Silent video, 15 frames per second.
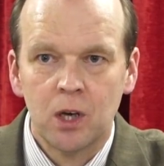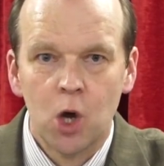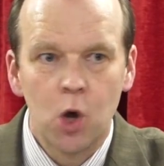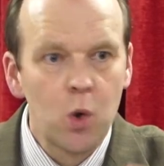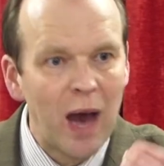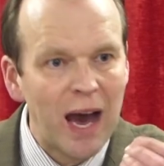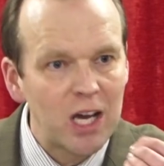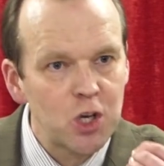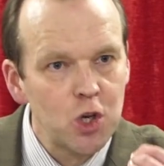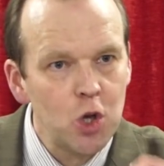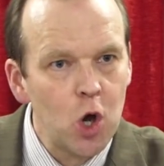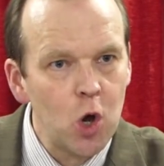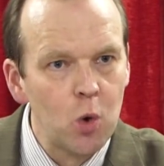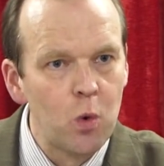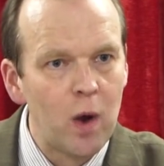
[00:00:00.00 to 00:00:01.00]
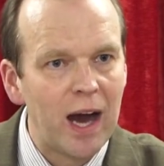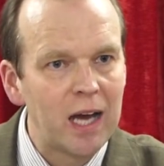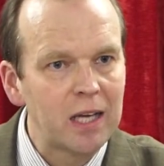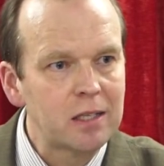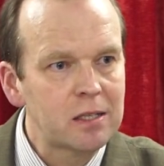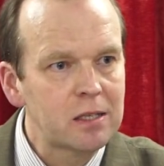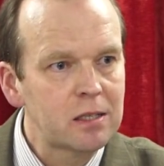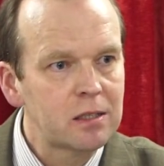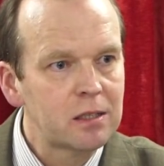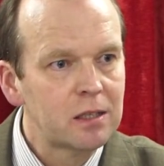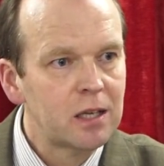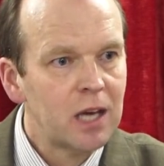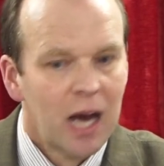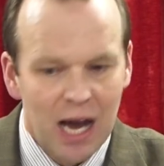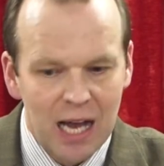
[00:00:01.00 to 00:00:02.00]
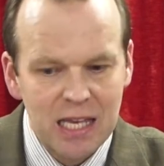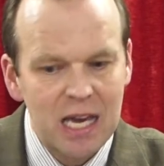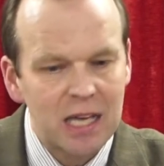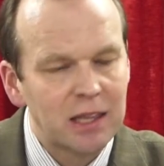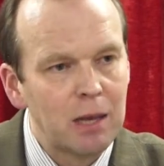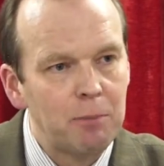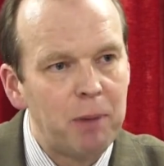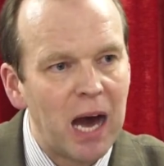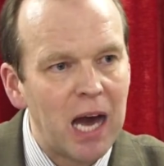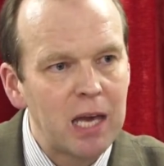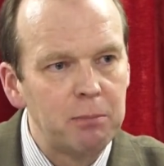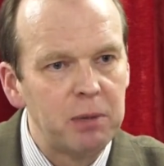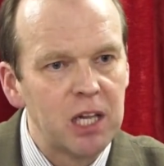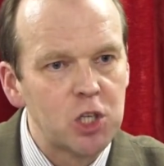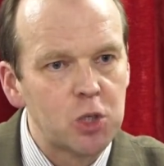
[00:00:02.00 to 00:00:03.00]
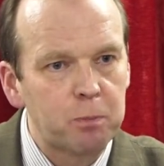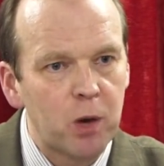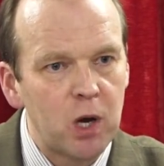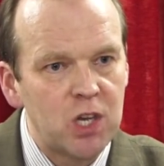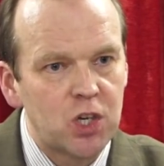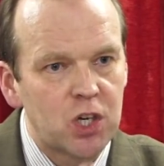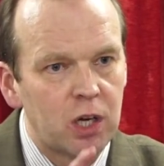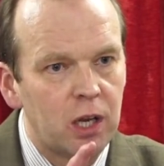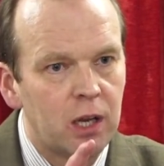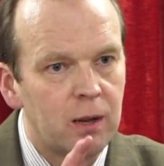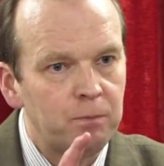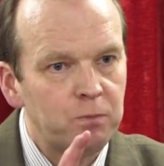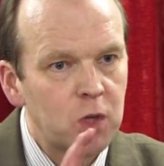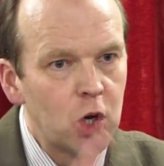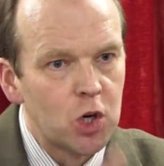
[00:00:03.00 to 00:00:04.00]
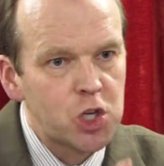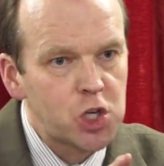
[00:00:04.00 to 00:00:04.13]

who had no rights, and yet the Bible is preaching you're